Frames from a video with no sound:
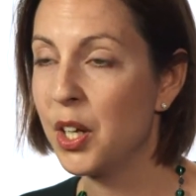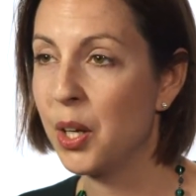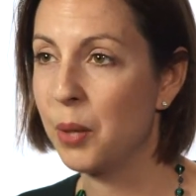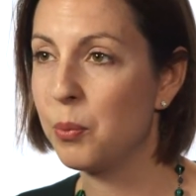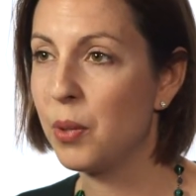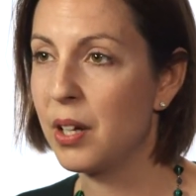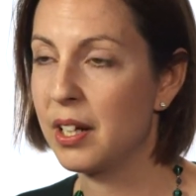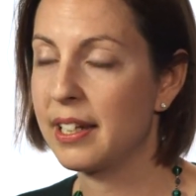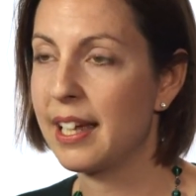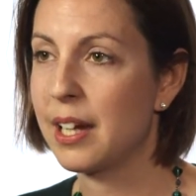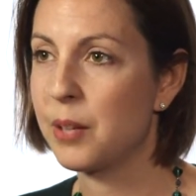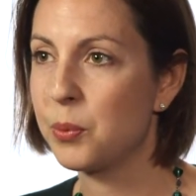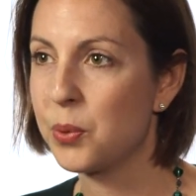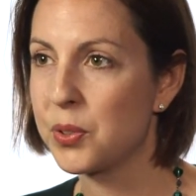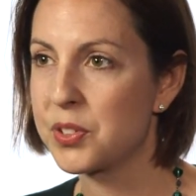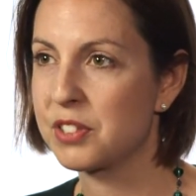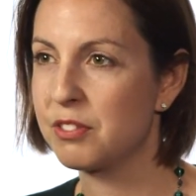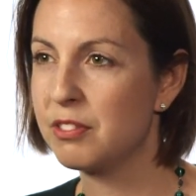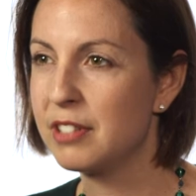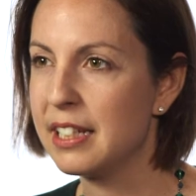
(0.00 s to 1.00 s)
and work out
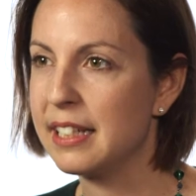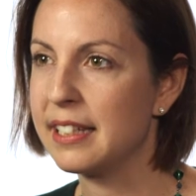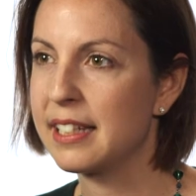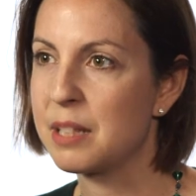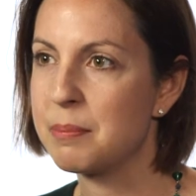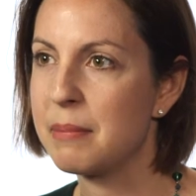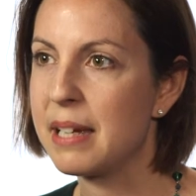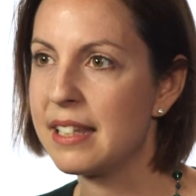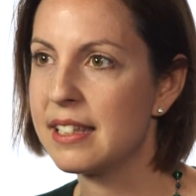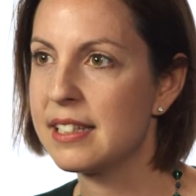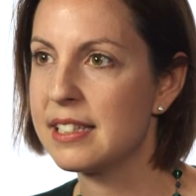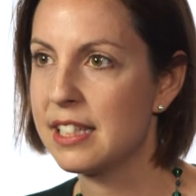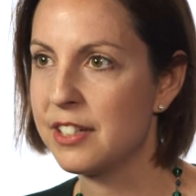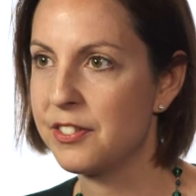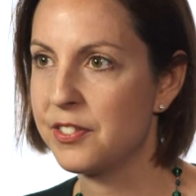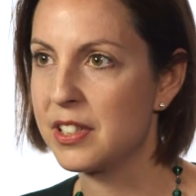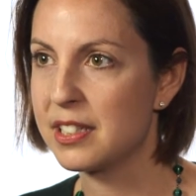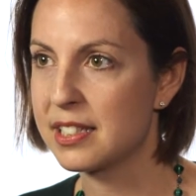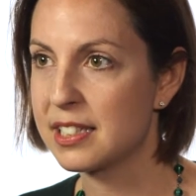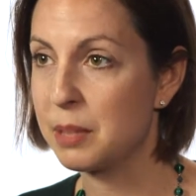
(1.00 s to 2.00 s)
what's really going to make the
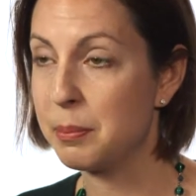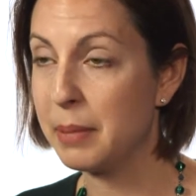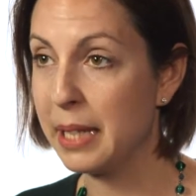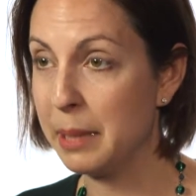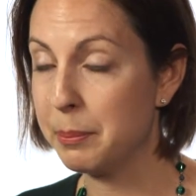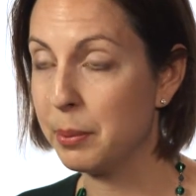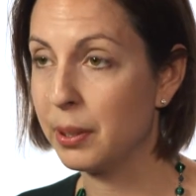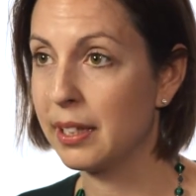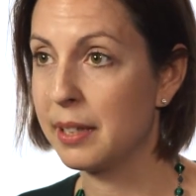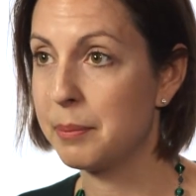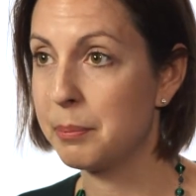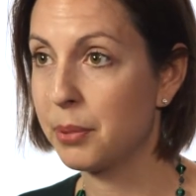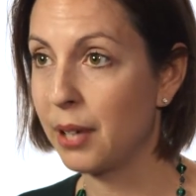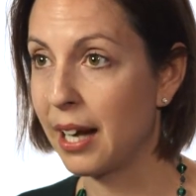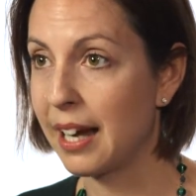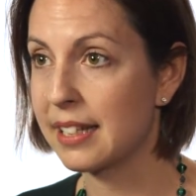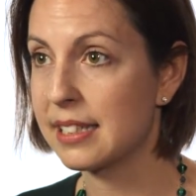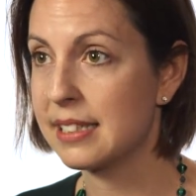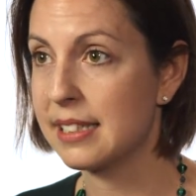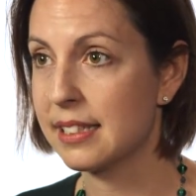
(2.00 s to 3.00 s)
difference to people in
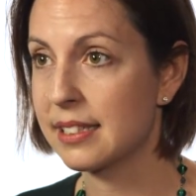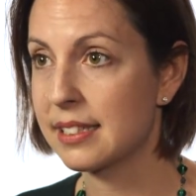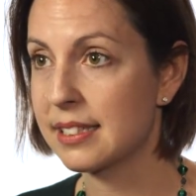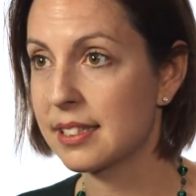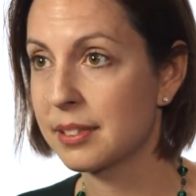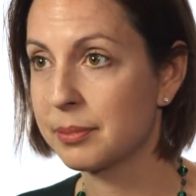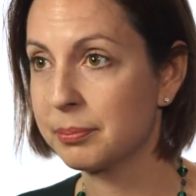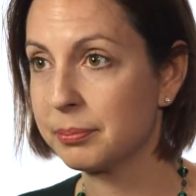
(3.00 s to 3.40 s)
practice.